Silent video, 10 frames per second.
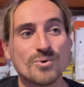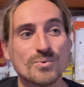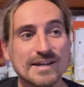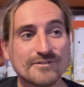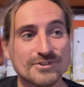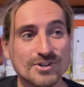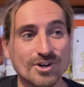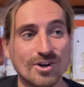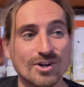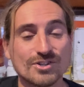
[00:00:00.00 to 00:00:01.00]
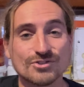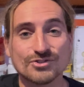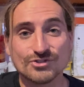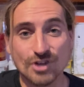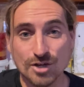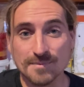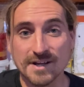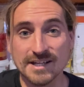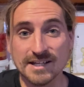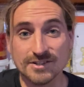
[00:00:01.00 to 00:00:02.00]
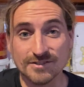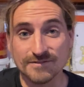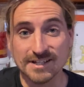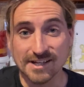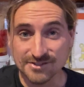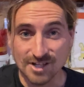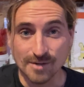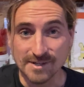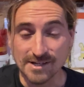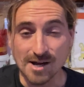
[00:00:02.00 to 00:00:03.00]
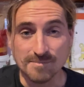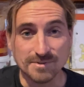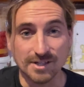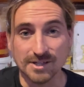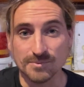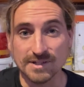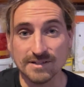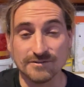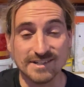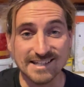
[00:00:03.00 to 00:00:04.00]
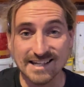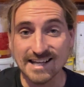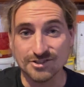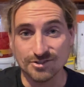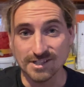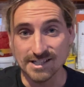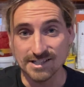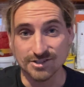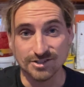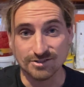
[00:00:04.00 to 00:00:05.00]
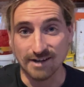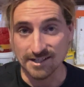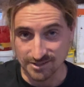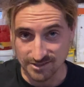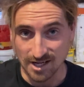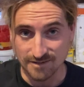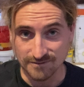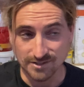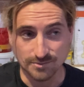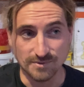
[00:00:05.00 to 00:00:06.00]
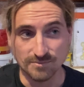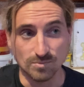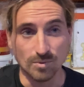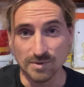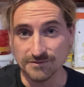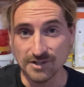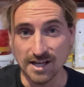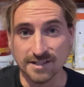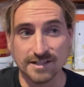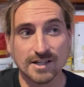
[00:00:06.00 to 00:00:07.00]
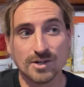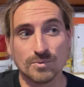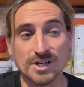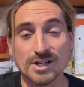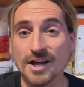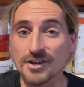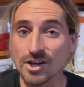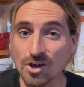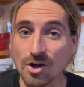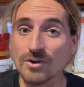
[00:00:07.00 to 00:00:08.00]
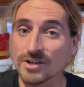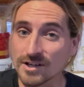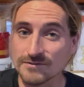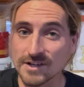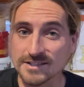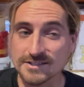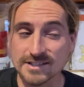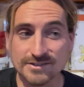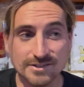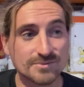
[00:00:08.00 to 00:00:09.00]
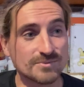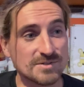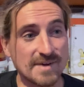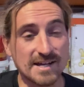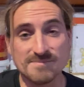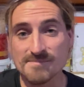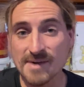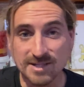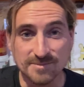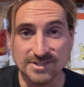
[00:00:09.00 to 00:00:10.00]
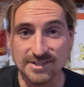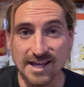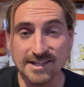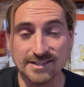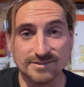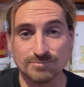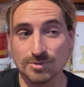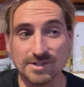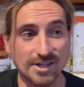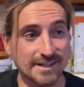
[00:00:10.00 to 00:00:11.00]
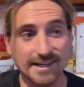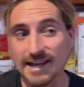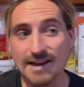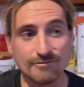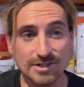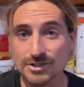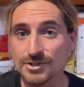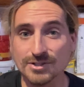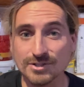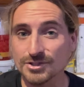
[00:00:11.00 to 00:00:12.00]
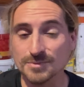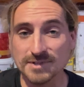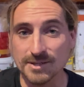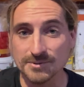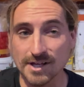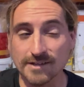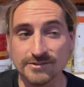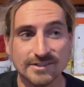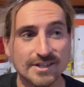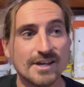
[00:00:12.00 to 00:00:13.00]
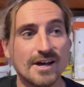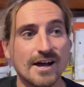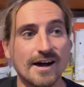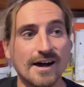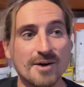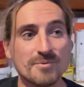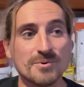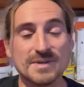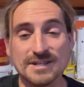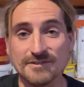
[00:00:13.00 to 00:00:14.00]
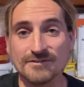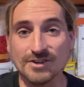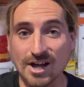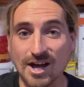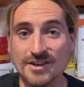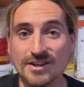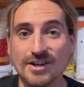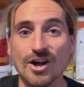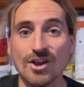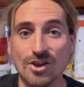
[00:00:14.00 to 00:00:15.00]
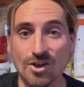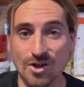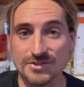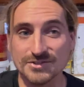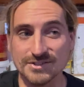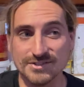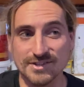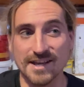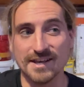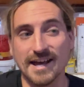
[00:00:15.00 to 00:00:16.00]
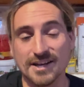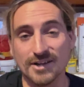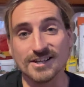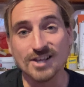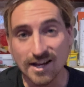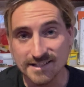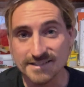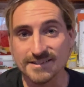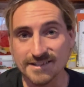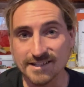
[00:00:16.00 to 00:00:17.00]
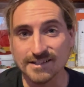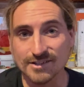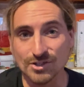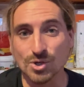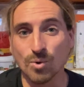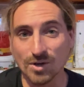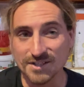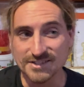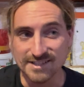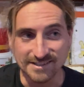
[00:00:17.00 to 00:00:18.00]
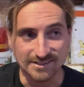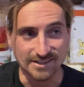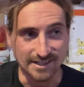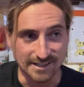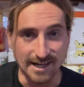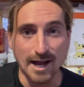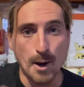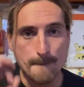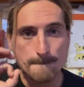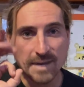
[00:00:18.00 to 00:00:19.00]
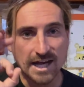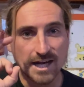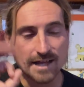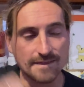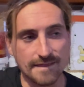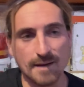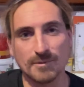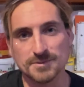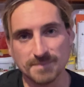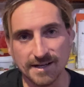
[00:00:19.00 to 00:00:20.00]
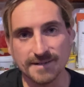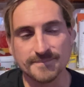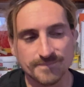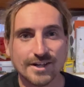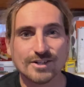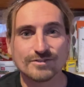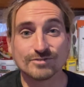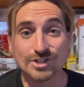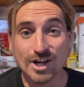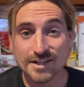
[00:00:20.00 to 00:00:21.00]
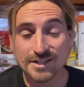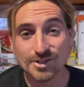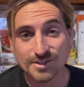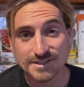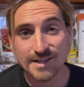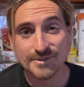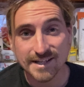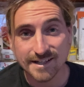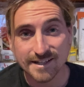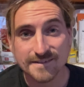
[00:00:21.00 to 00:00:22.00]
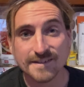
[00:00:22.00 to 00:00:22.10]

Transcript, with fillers: We have got so many good videos coming up. Like we have literally just scratched the surface with what we've done. We learned a lot on our first season. We made many mistakes, probably like every new YouTube channel does. Uh, but we have learned a lot since then and I'd like to think the quality is going to get that much better. Regarding lockdown here,